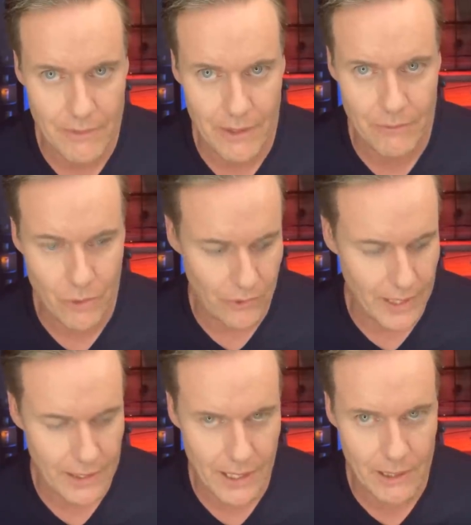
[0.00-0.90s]
Therefore,
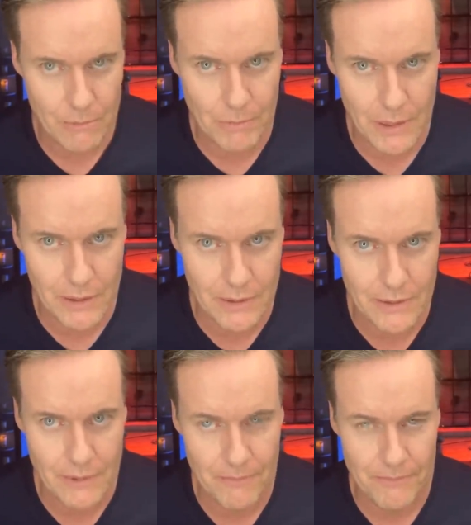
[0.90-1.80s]
they can't bond.
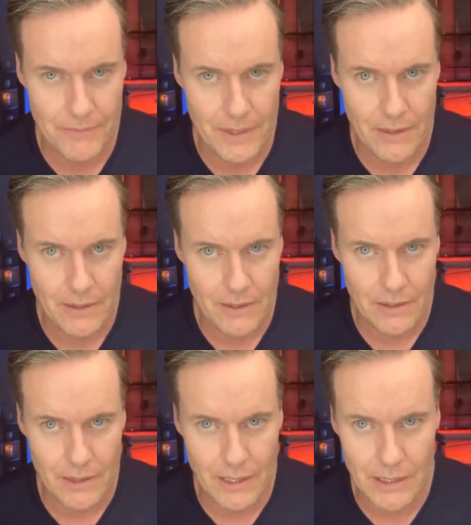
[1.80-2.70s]

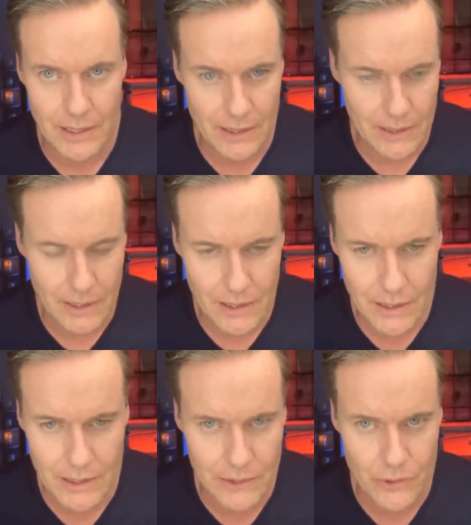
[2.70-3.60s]

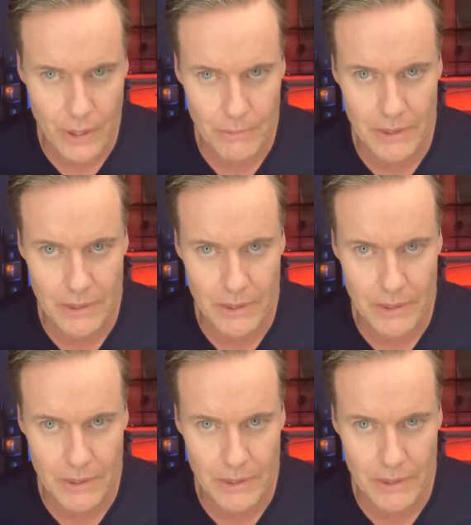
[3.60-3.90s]
Any drop